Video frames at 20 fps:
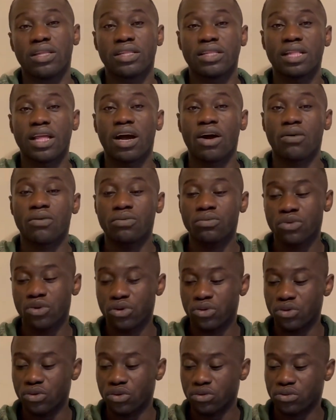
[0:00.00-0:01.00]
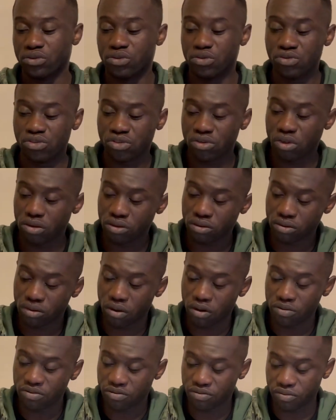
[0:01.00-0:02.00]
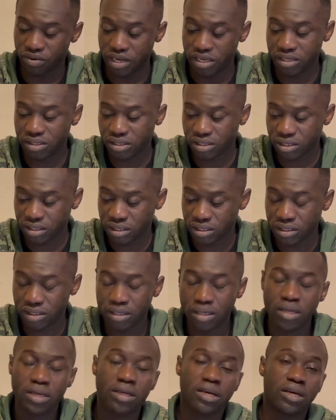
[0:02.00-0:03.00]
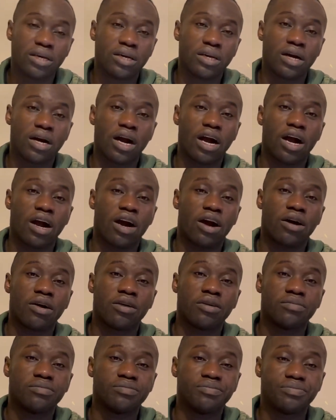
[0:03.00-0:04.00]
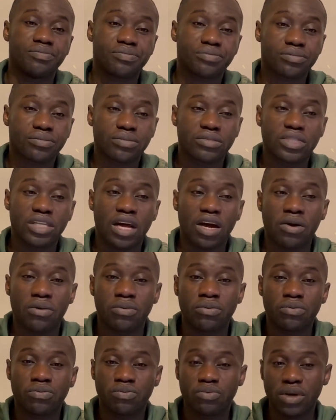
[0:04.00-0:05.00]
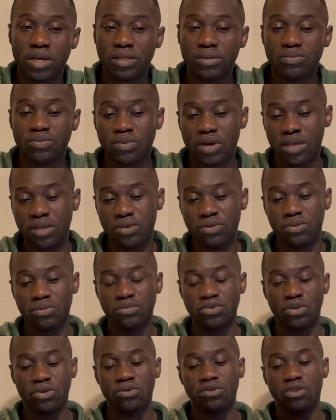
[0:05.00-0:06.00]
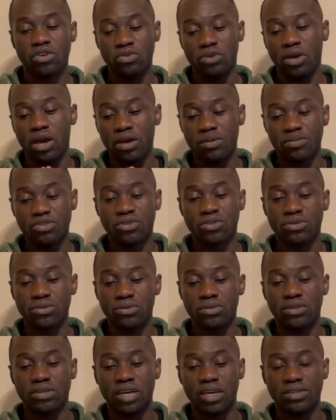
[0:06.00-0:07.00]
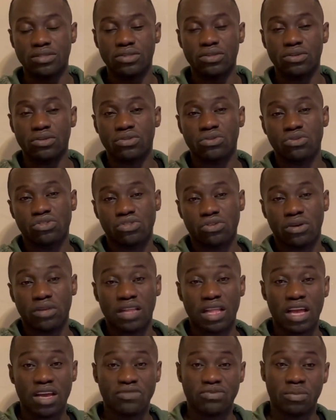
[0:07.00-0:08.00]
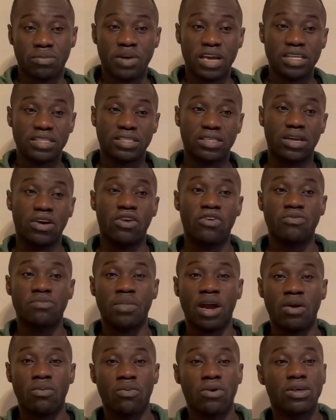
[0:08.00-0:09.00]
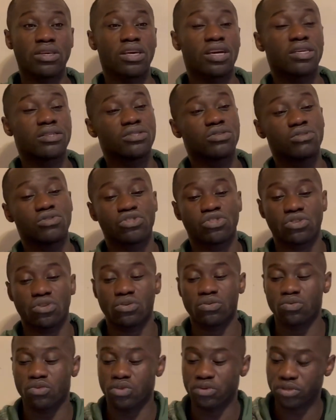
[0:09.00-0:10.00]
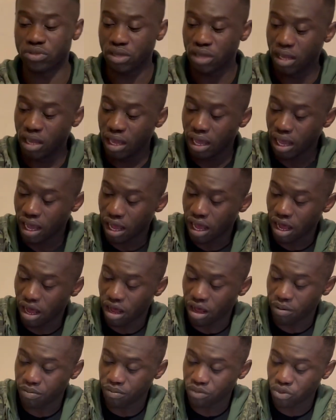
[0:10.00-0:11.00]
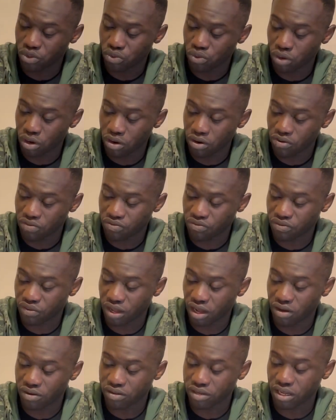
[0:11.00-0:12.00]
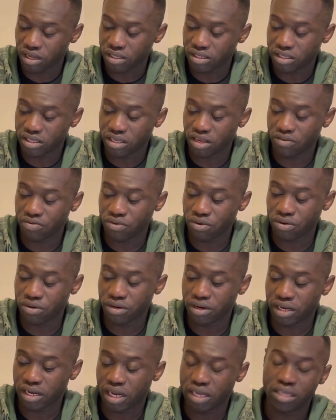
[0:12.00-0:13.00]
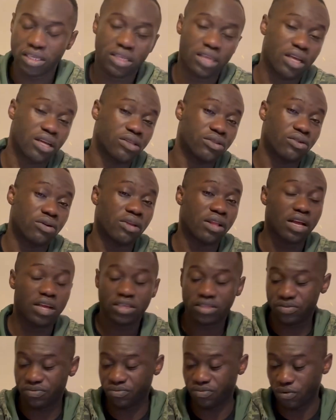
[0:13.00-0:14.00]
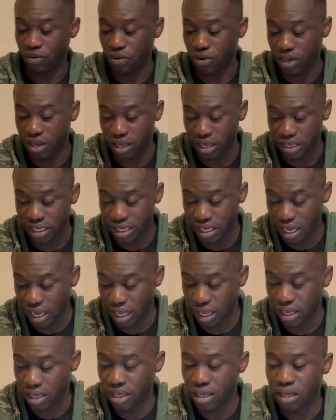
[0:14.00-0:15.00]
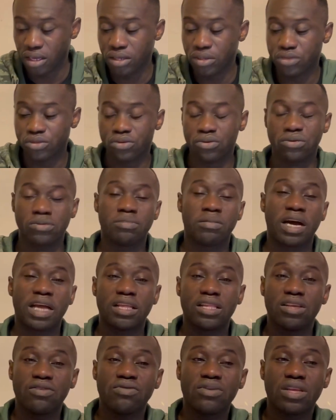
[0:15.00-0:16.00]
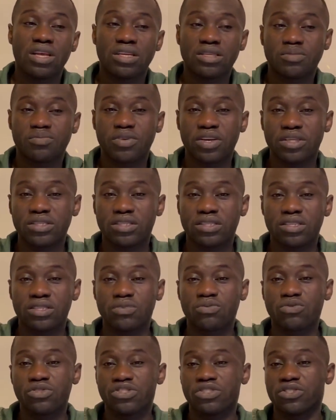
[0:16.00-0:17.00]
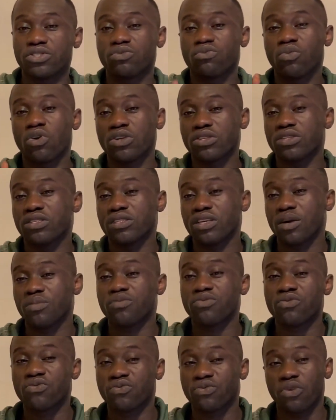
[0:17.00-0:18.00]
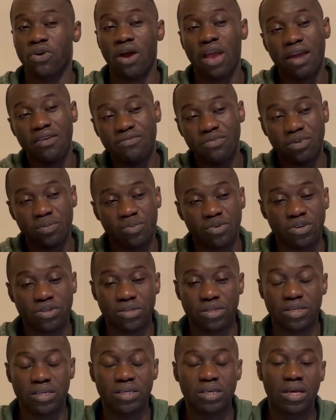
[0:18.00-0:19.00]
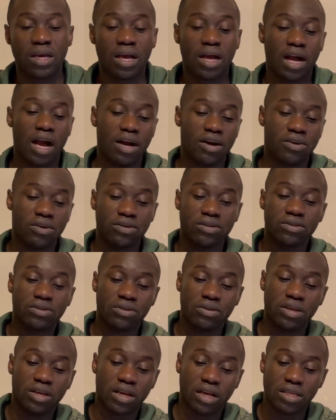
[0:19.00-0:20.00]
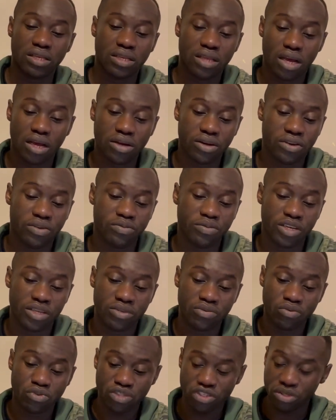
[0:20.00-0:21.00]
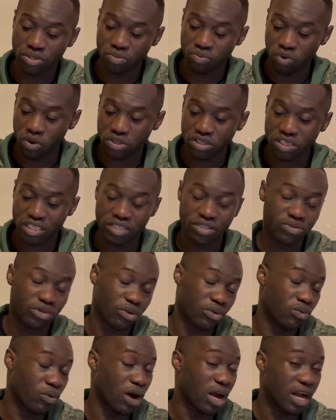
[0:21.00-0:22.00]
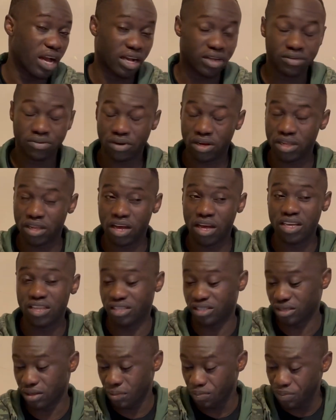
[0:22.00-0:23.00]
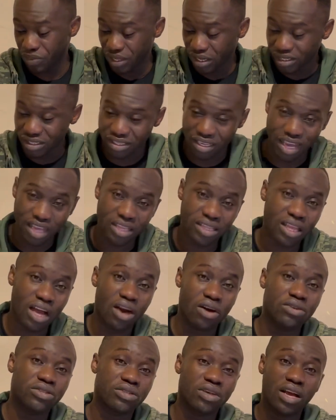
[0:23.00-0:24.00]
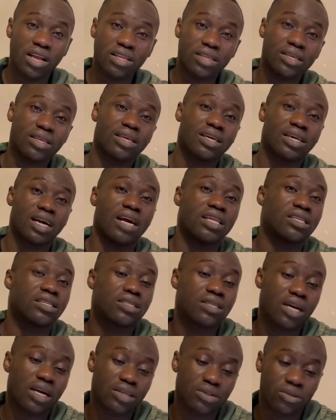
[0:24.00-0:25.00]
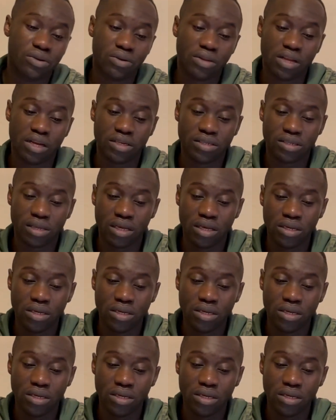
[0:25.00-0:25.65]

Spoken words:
Now your tuition comes first. Now when you are able to get your tuition, like for myself, my 1 year tuition was 12,700 Canadian dollars for a year. So my living expenses, which is what is approved for everybody according to the Canadian government, which is what is required rather, is 10,000 Canadian dollars.